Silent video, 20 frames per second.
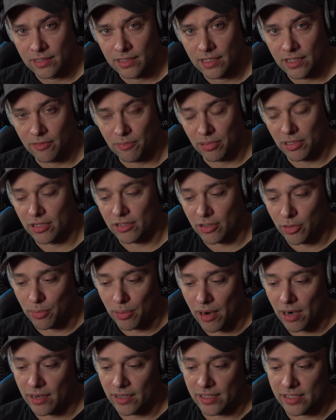A political
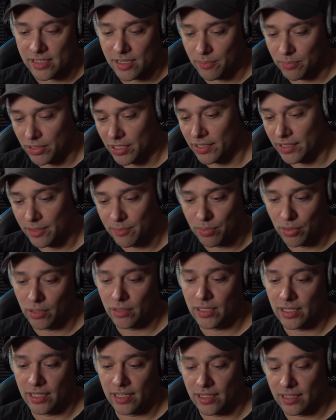party is completely
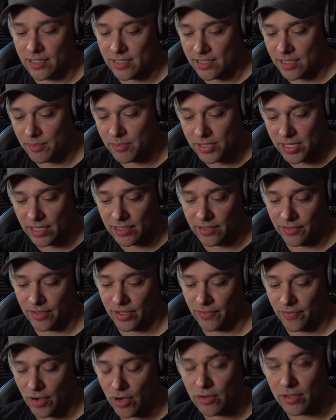bullying a subsect of
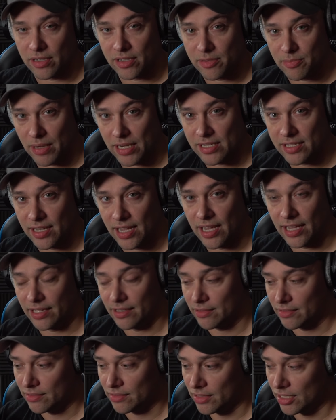their voters by
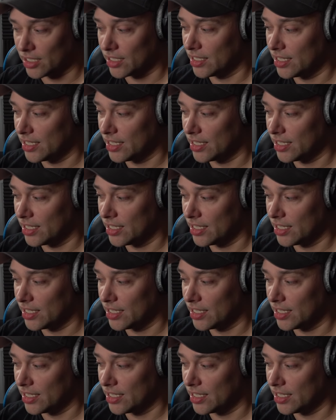saying, "Look at